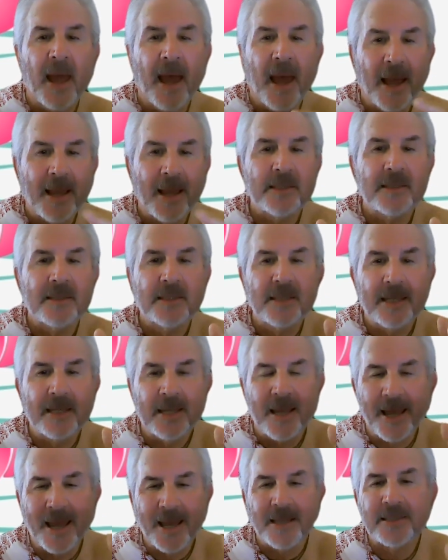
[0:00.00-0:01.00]
as
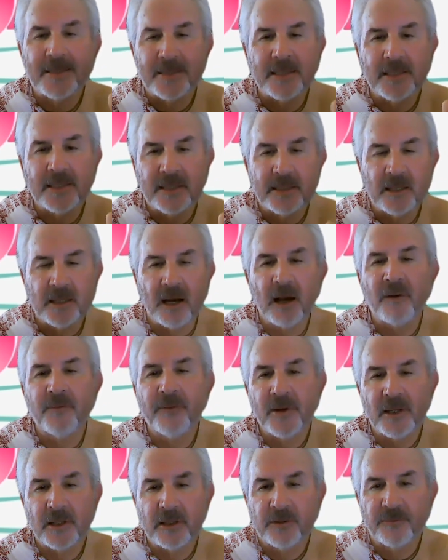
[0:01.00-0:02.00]
the essence
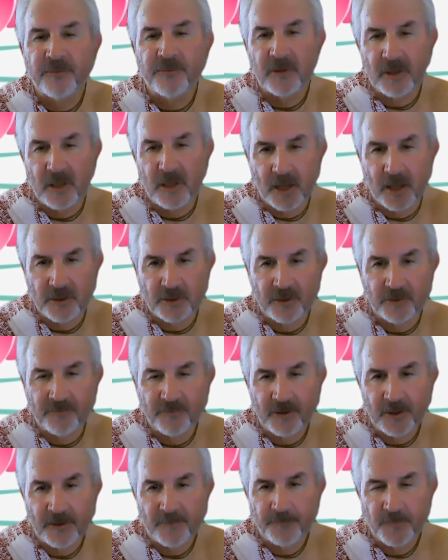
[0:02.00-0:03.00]
of its
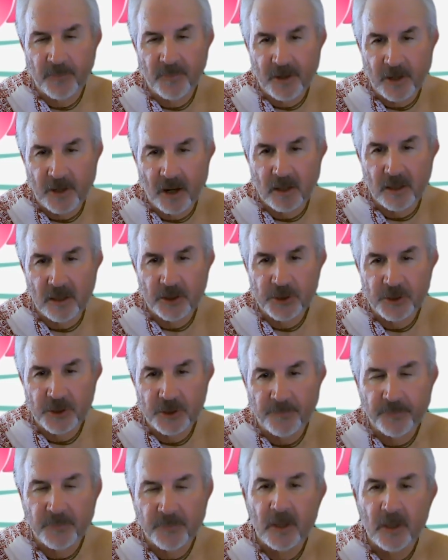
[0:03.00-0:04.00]

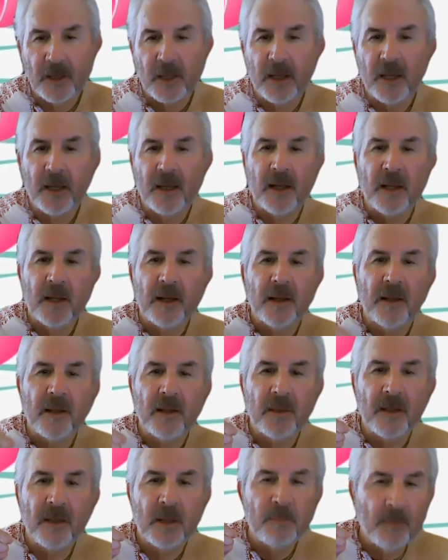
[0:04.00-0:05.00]
theology,
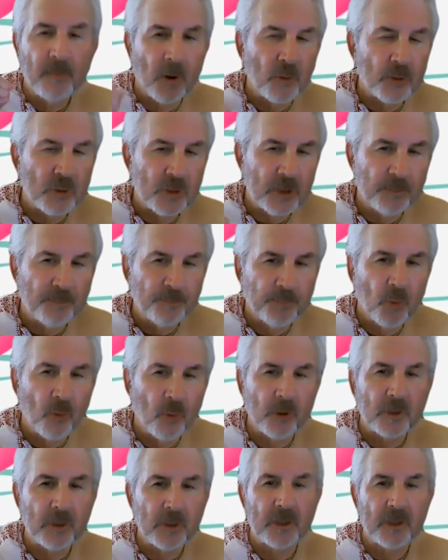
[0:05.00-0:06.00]
the most
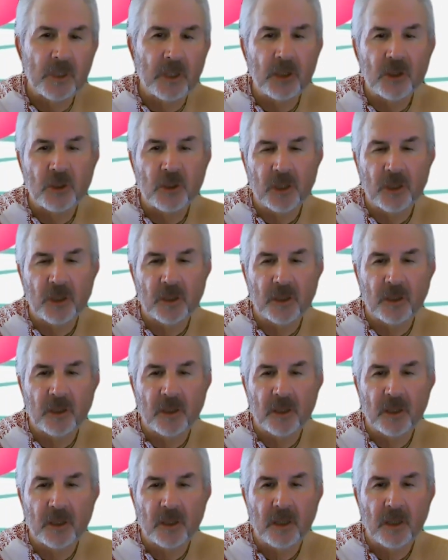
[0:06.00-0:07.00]
important teaching
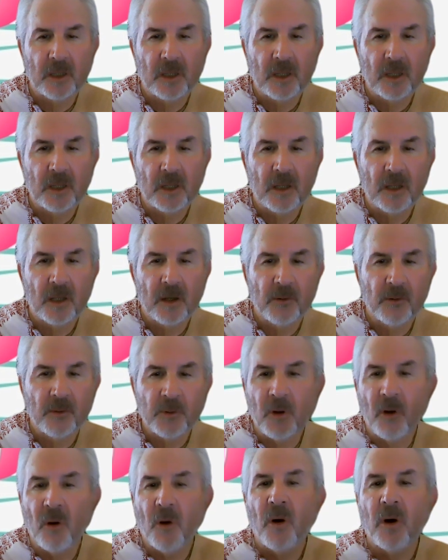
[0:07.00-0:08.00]

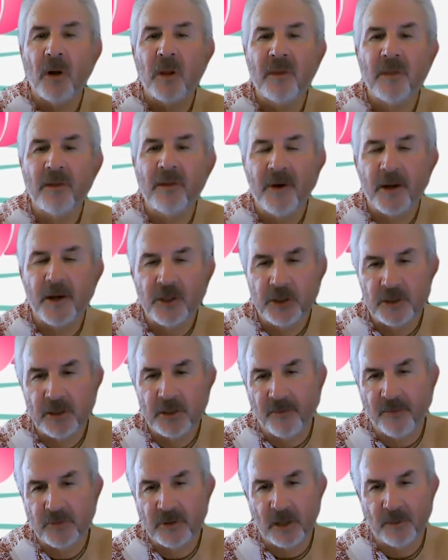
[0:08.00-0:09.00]
with all of the
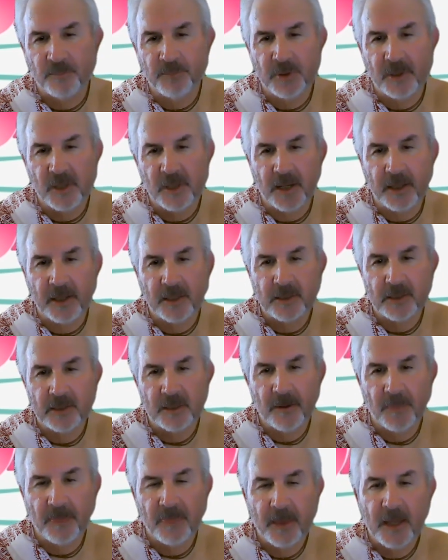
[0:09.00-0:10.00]
Vaishnava
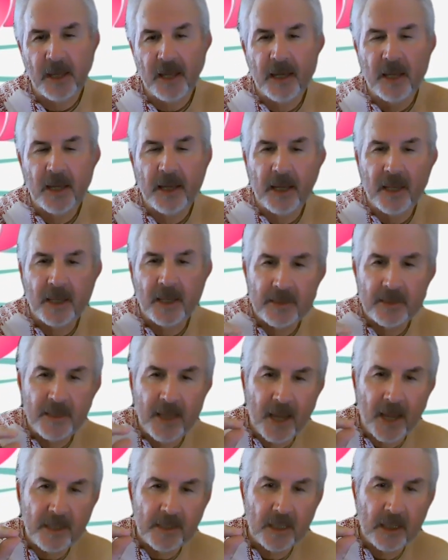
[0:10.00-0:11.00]
sampradayas is
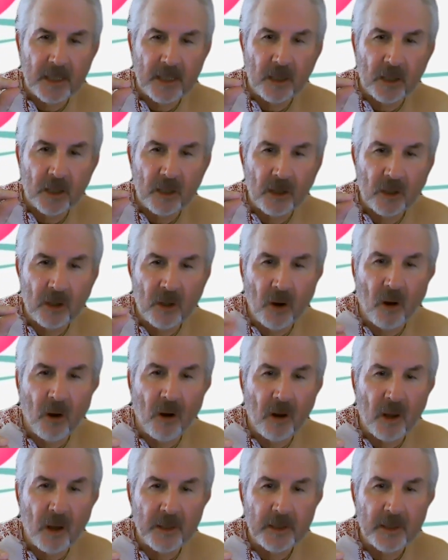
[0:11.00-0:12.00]
that
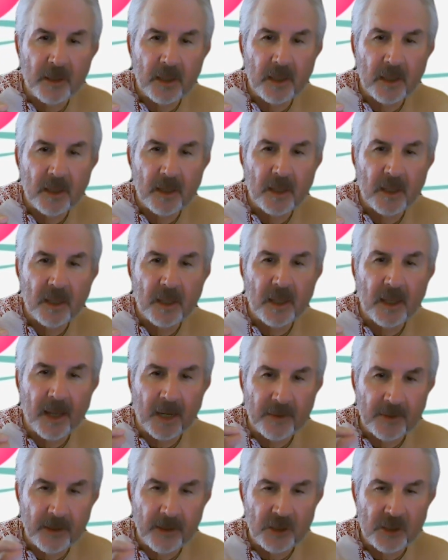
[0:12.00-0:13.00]
God
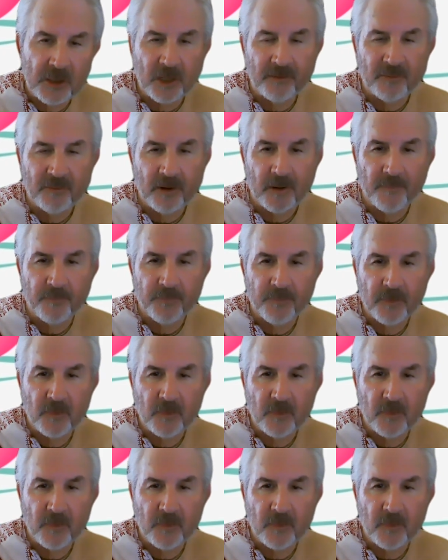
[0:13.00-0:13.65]
and the Jiva,